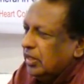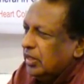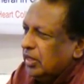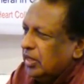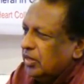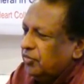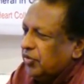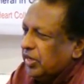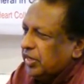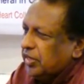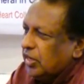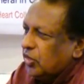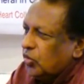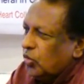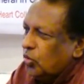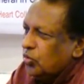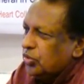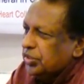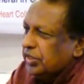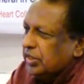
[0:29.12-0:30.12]
In fact, I
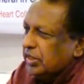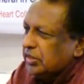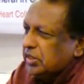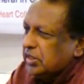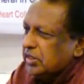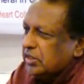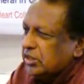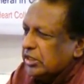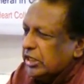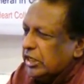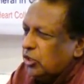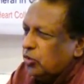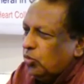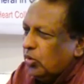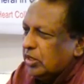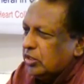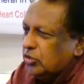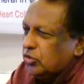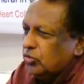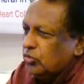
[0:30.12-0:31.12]
wrote it as a
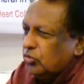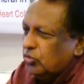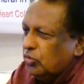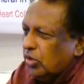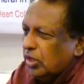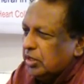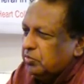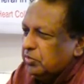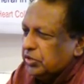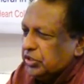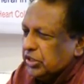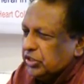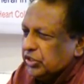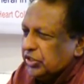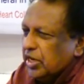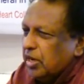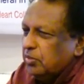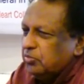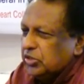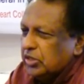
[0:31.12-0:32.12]
sequel to what Mr.
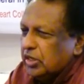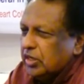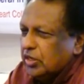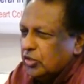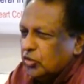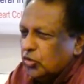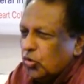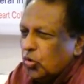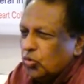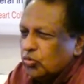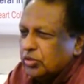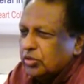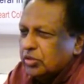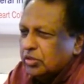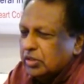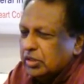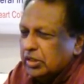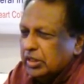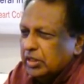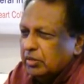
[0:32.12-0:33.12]
Shyam Saran wrote
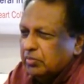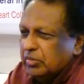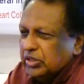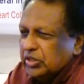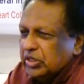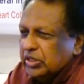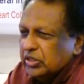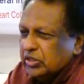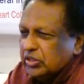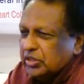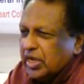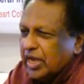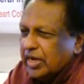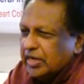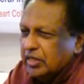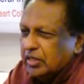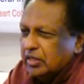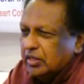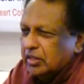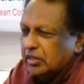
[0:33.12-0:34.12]
in Business
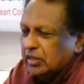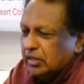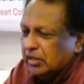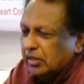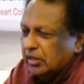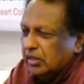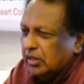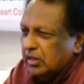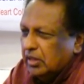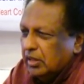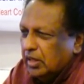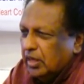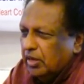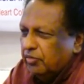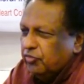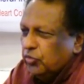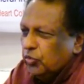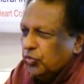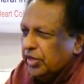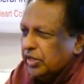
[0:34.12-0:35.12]
Standard a
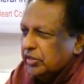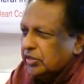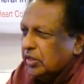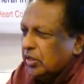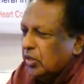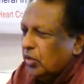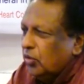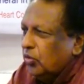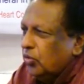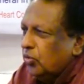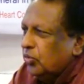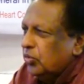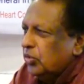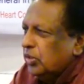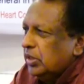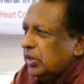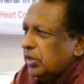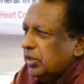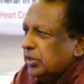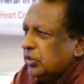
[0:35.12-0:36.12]
few days ago,
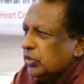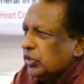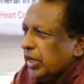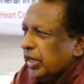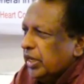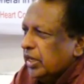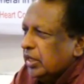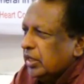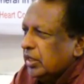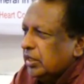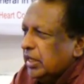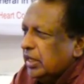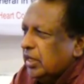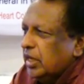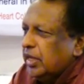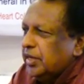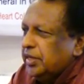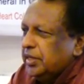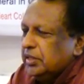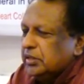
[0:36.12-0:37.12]
saying
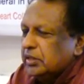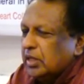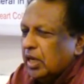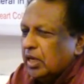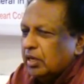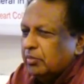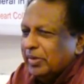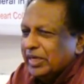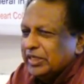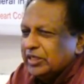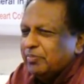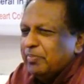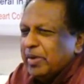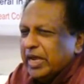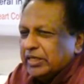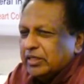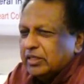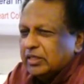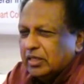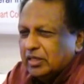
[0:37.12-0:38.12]
Hillary is our best
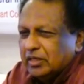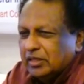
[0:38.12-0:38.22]
bet.